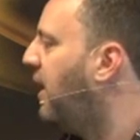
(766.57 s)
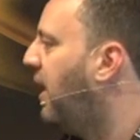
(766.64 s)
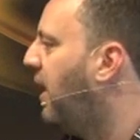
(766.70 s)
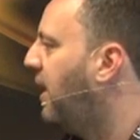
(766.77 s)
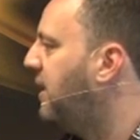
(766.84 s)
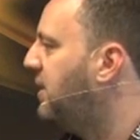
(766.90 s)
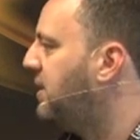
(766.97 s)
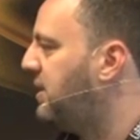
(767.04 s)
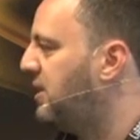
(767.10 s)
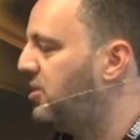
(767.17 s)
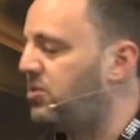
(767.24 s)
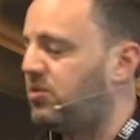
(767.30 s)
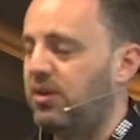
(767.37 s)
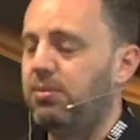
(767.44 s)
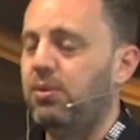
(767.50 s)
in this
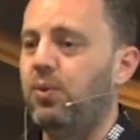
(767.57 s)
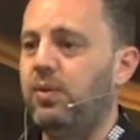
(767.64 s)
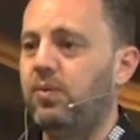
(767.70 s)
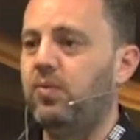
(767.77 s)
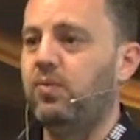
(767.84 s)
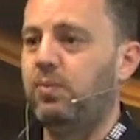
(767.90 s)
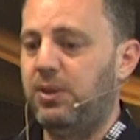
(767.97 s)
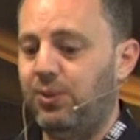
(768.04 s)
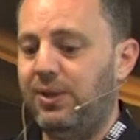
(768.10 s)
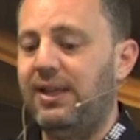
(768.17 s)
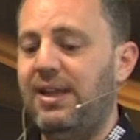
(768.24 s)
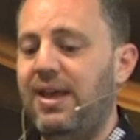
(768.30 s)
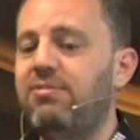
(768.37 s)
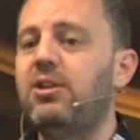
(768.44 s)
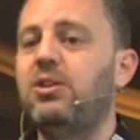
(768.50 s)
industry, but between
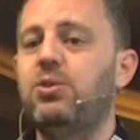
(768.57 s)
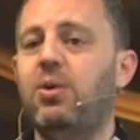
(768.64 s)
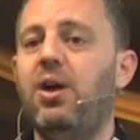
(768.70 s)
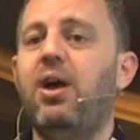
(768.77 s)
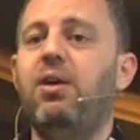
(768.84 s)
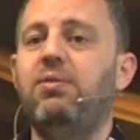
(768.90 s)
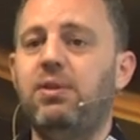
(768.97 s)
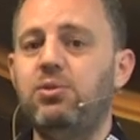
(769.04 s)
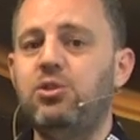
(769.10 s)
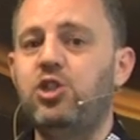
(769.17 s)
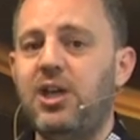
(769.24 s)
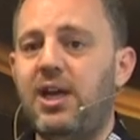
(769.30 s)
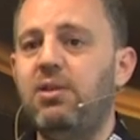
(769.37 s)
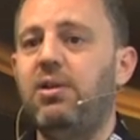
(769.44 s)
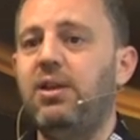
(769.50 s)
11 and 12, it was
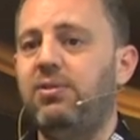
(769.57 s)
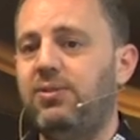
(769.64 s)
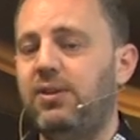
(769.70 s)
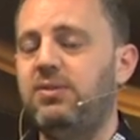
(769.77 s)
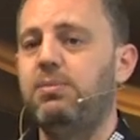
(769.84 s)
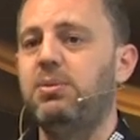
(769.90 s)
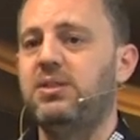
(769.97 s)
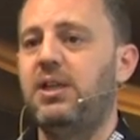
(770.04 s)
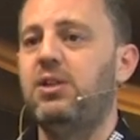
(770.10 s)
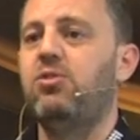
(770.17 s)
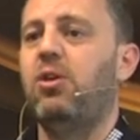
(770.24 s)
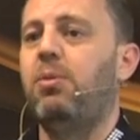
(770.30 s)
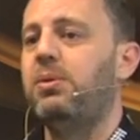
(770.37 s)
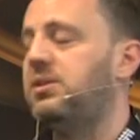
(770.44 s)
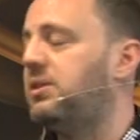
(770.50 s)
generally a 50%
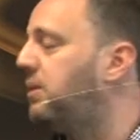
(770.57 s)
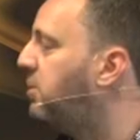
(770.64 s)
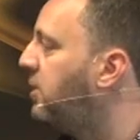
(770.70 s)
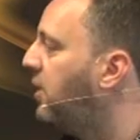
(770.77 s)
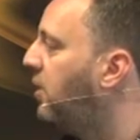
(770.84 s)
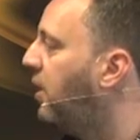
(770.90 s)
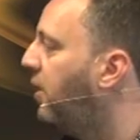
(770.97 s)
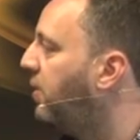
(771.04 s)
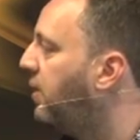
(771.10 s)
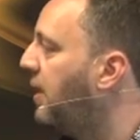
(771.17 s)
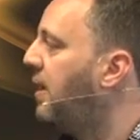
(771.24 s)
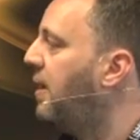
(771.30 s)
drop in CPU load.